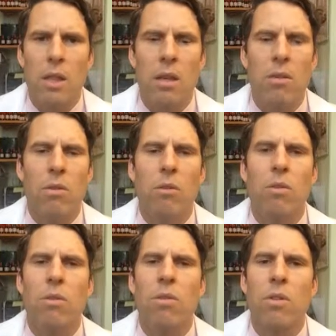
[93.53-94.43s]

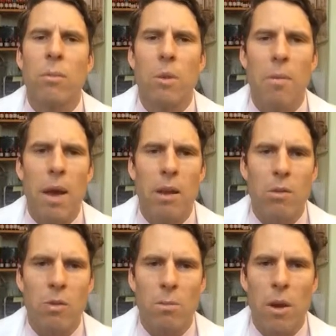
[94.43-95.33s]
These
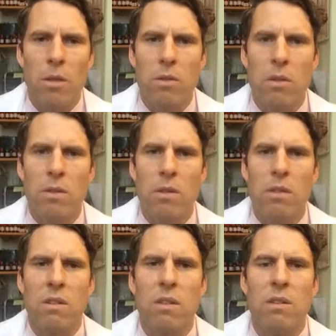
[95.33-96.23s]
symptomatic responses,
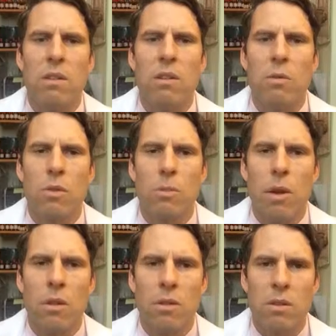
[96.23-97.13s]
these disease
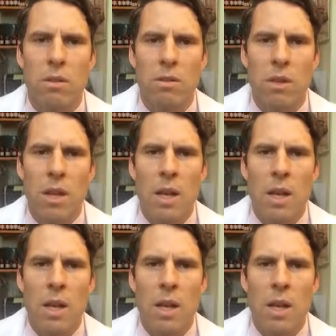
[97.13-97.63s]
responses